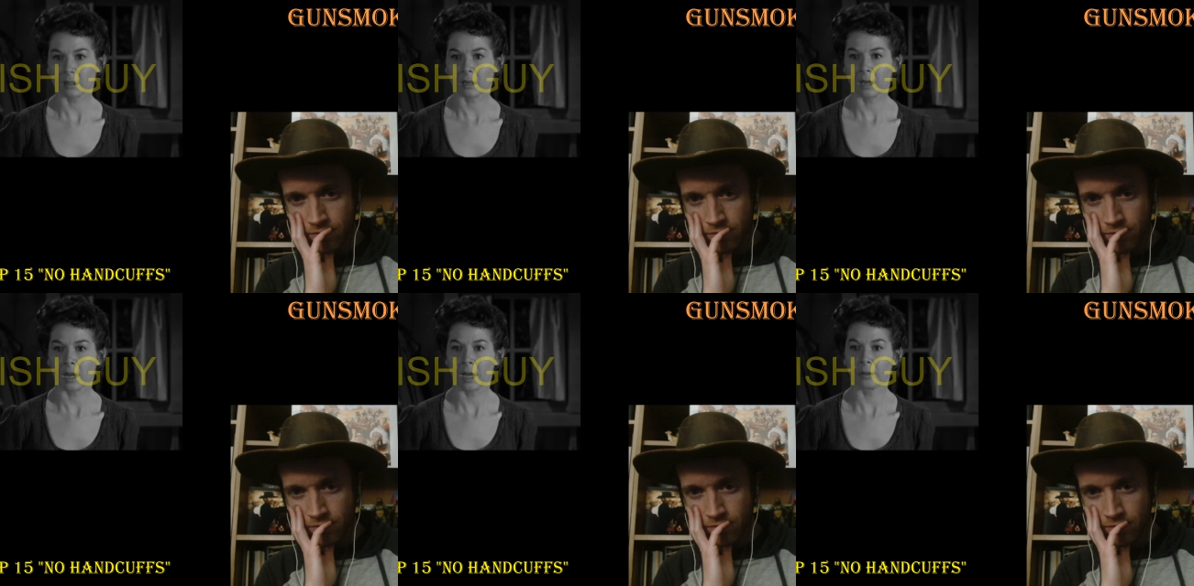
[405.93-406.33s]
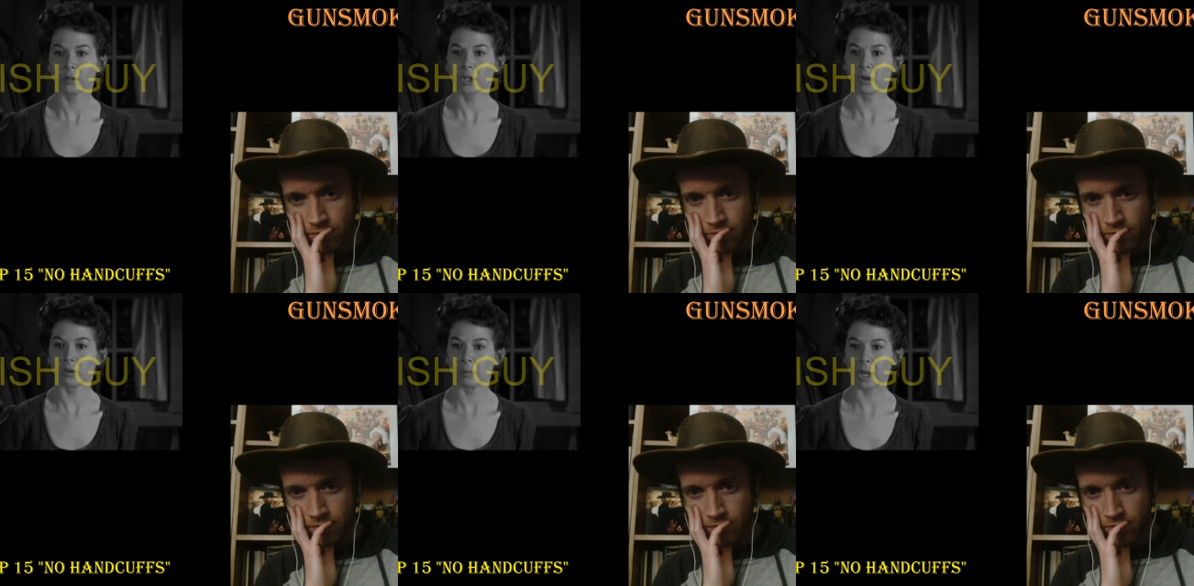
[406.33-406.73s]
Speaker 1: I don't go
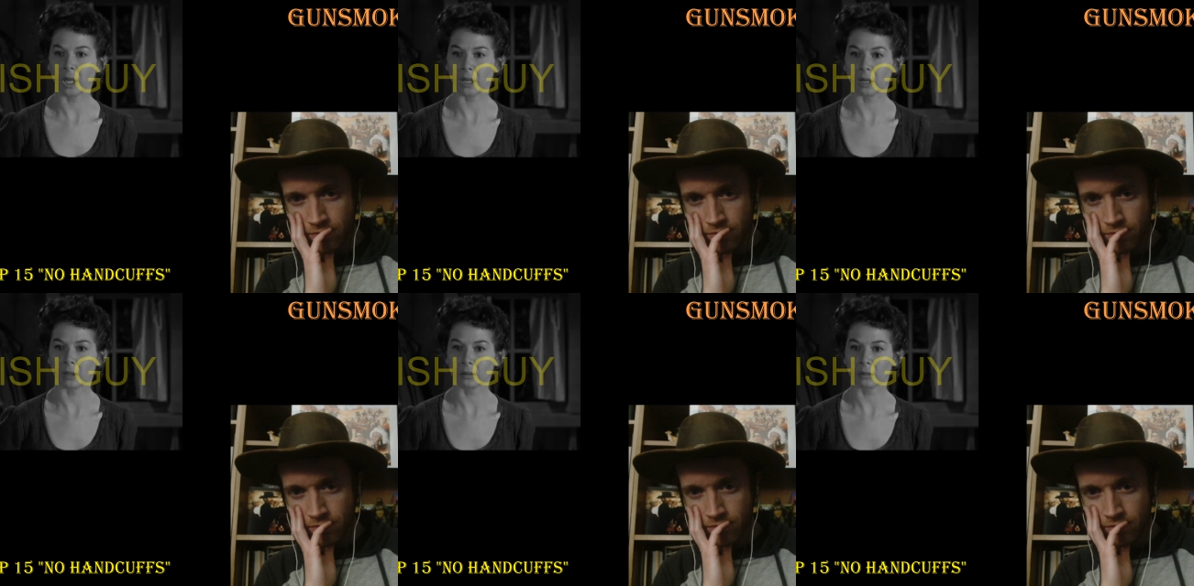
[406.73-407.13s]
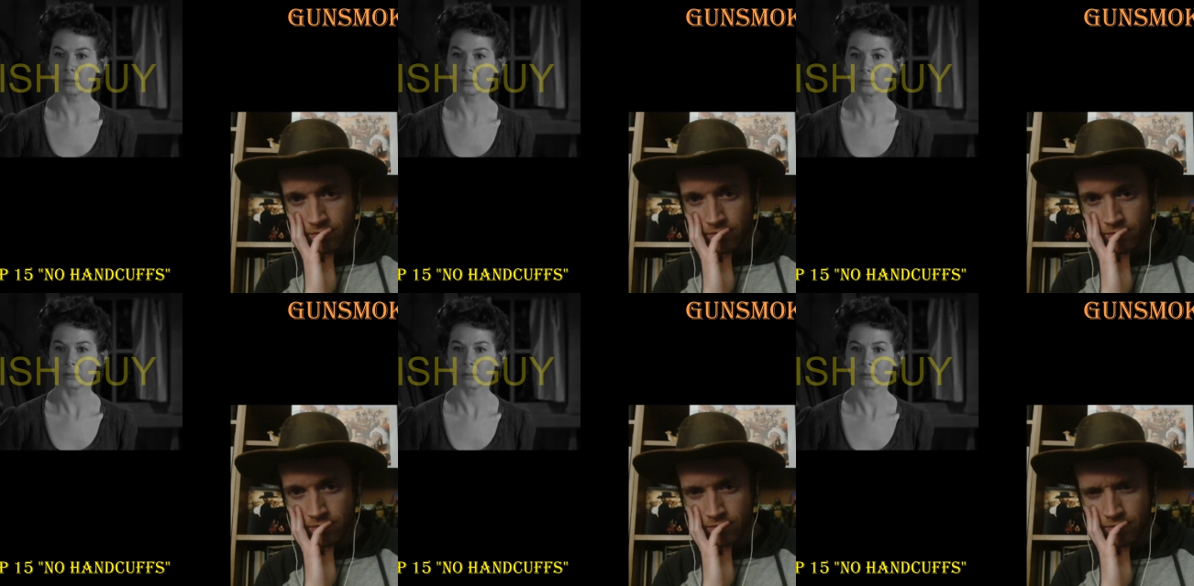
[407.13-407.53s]
to Mingo.
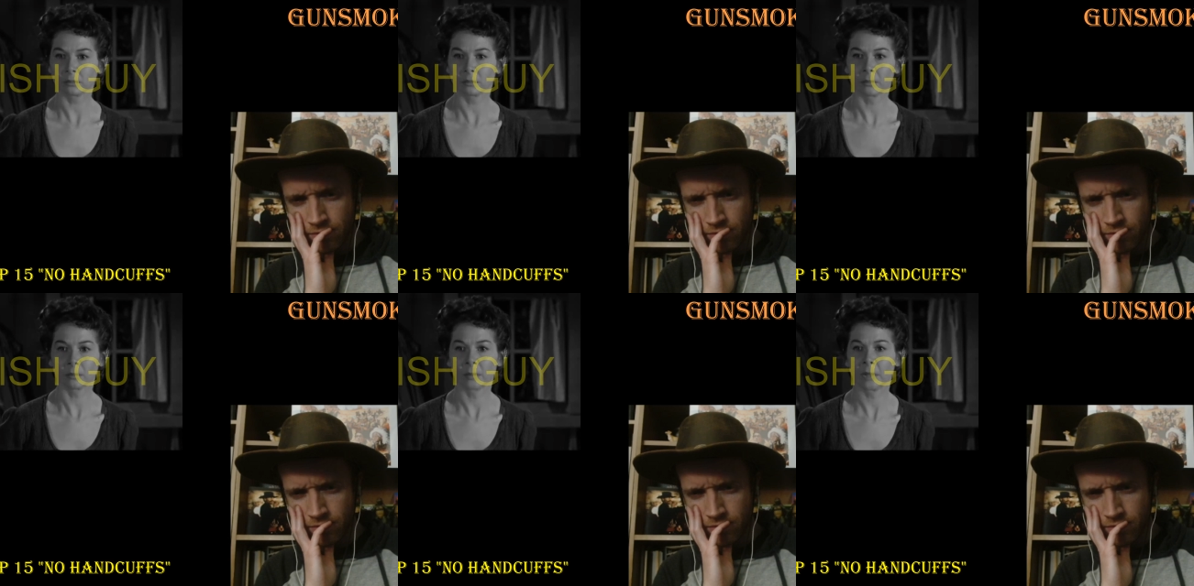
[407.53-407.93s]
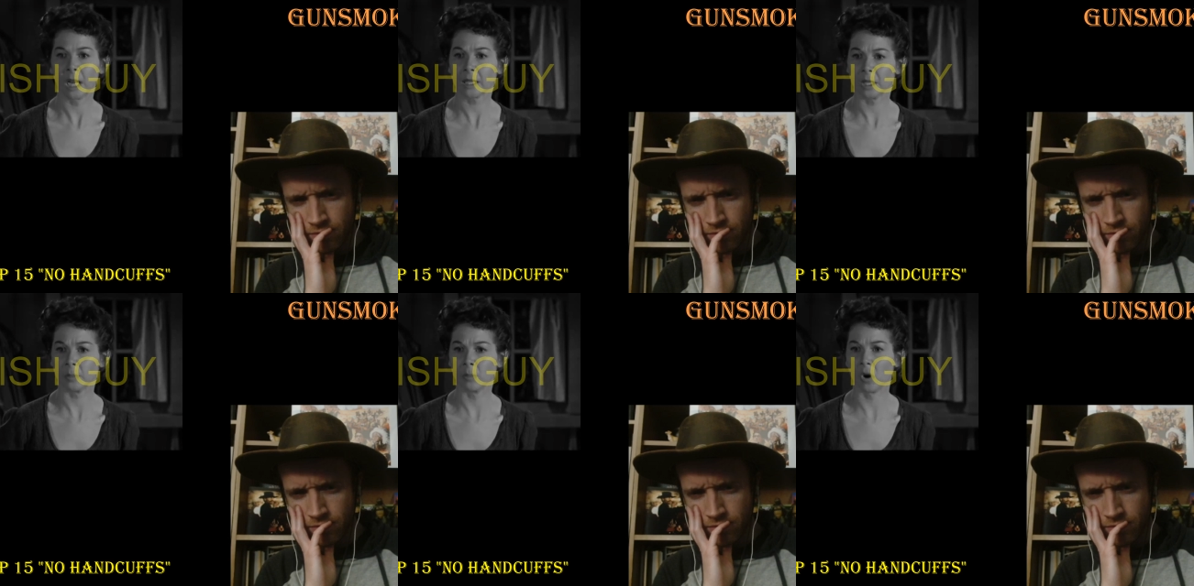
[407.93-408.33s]
Not
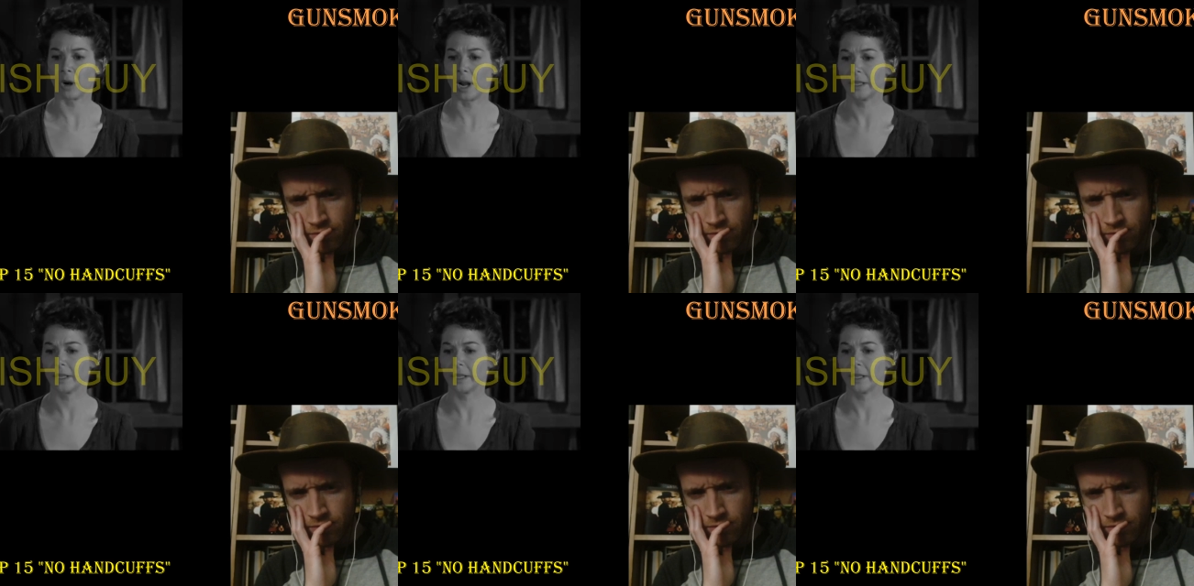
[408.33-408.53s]
anymore. I